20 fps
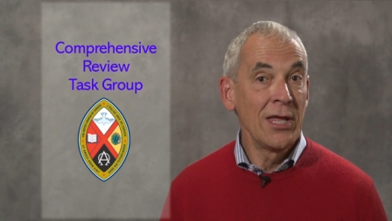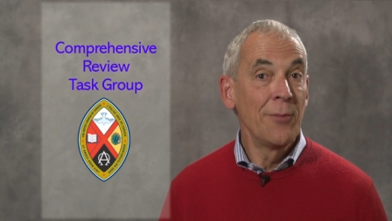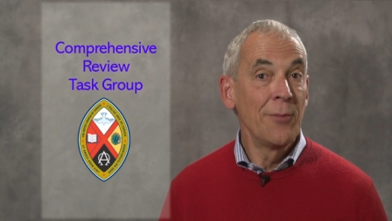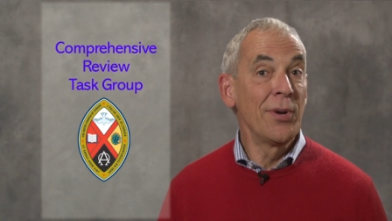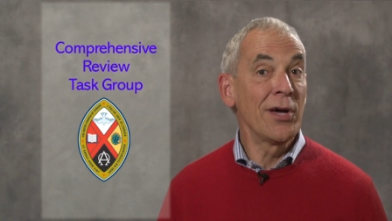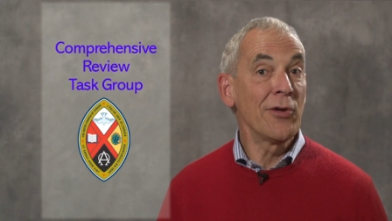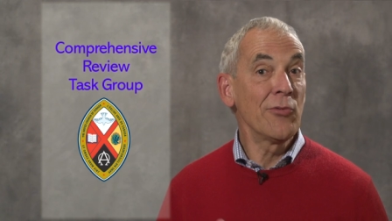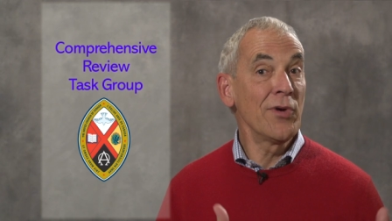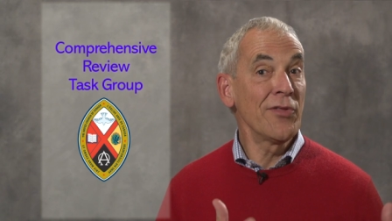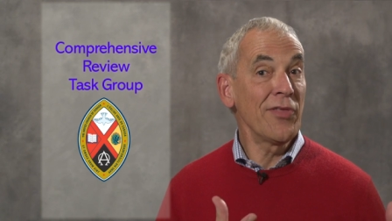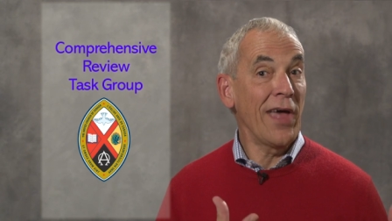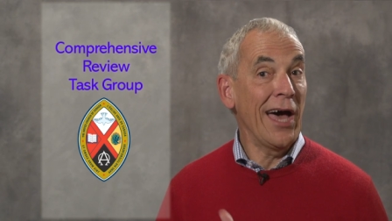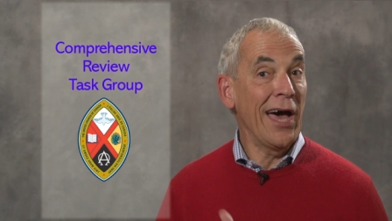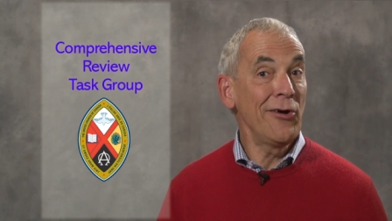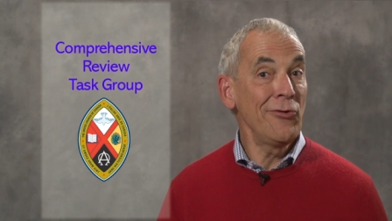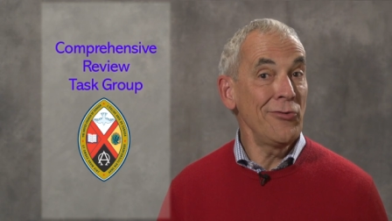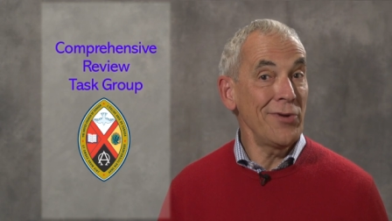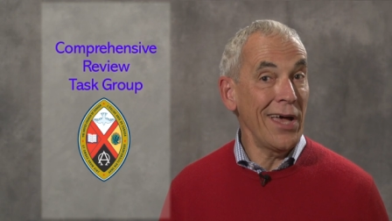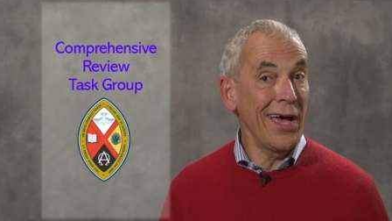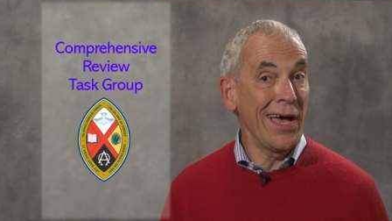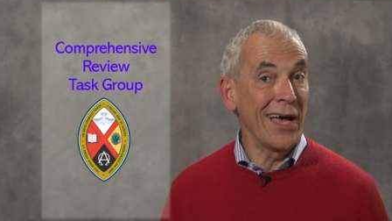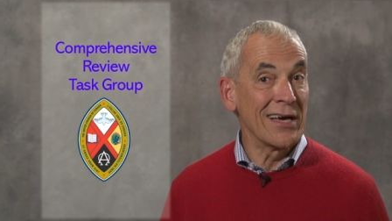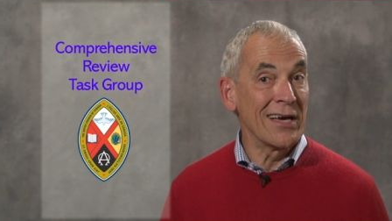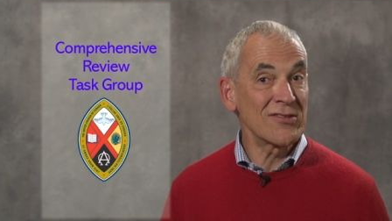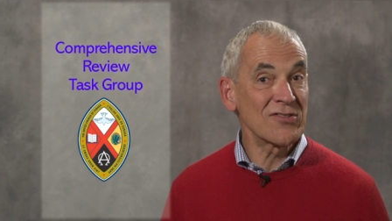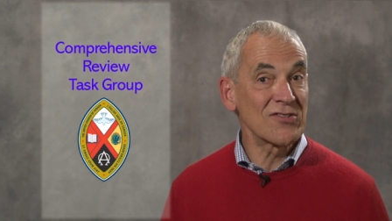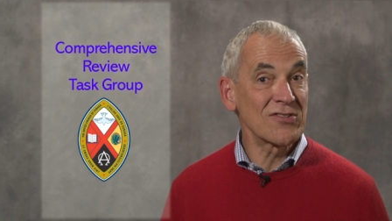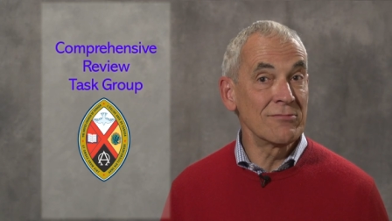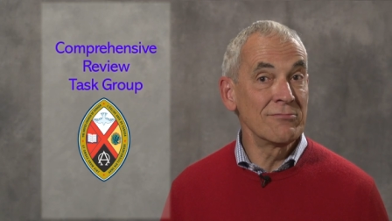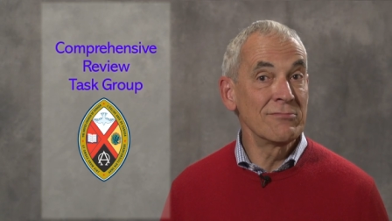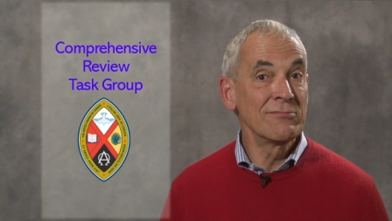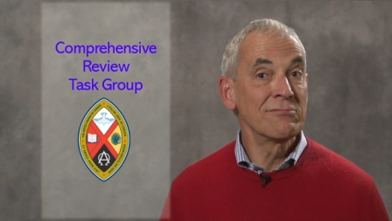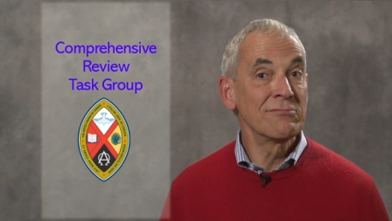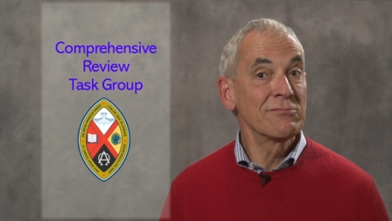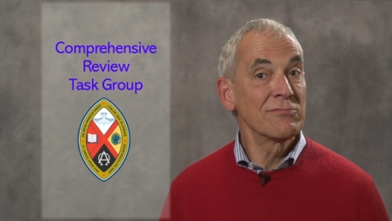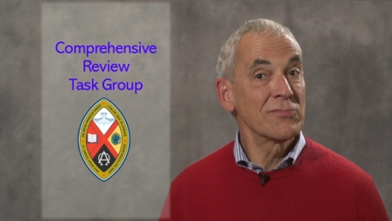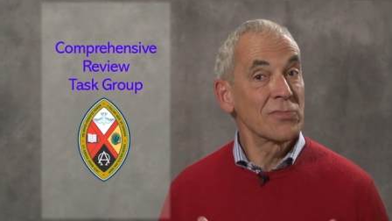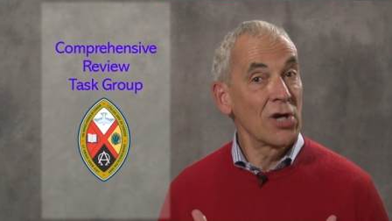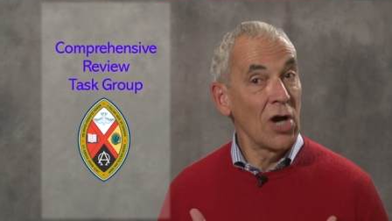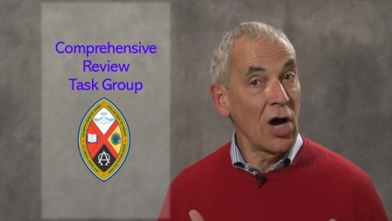but without us,
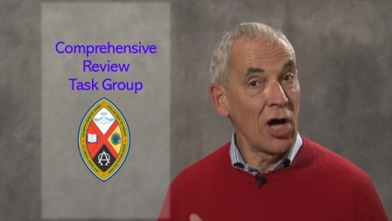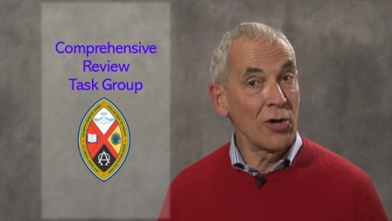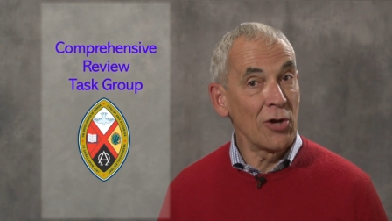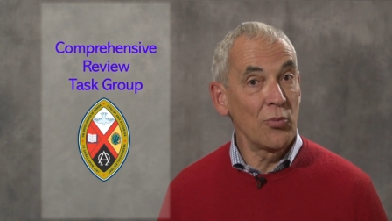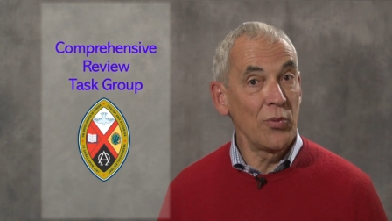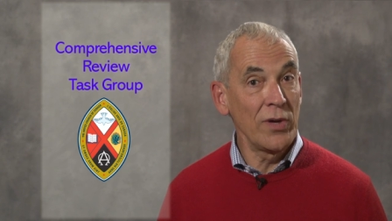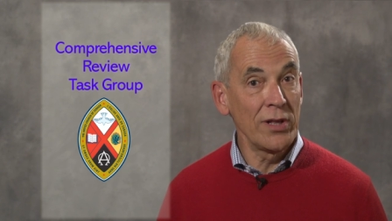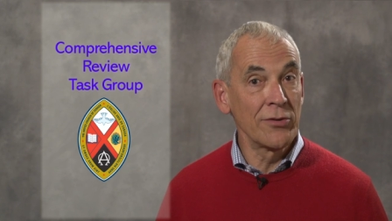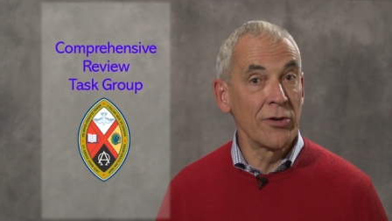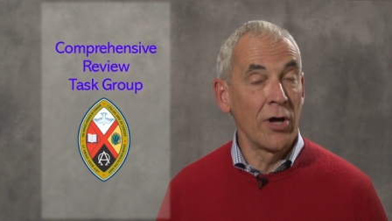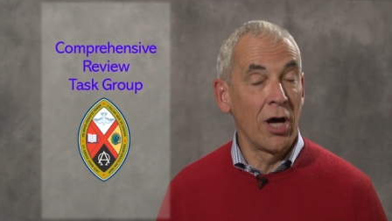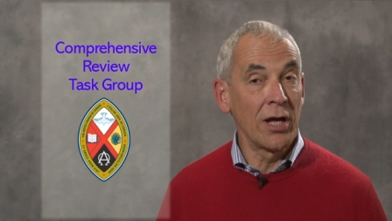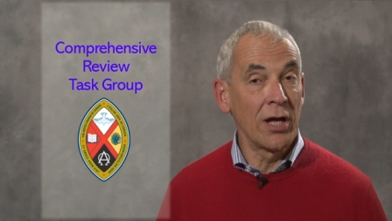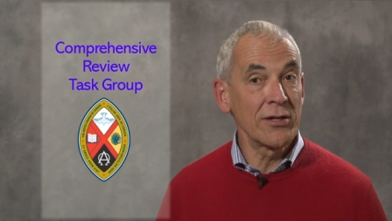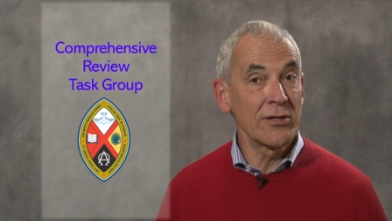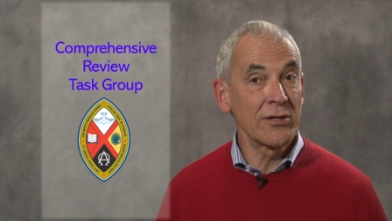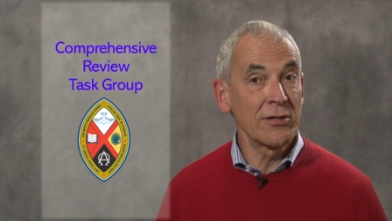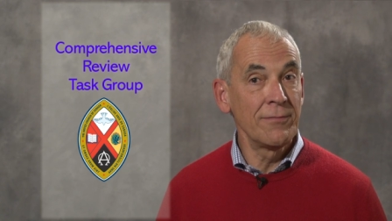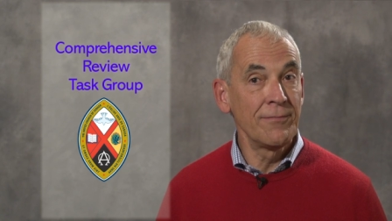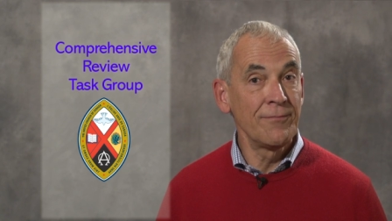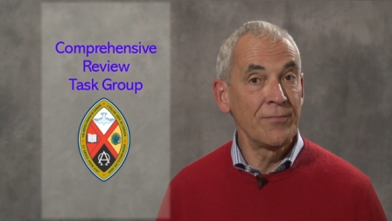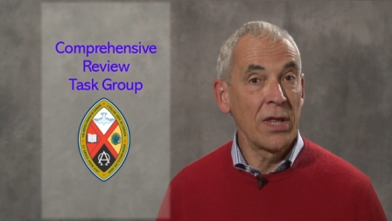God will not.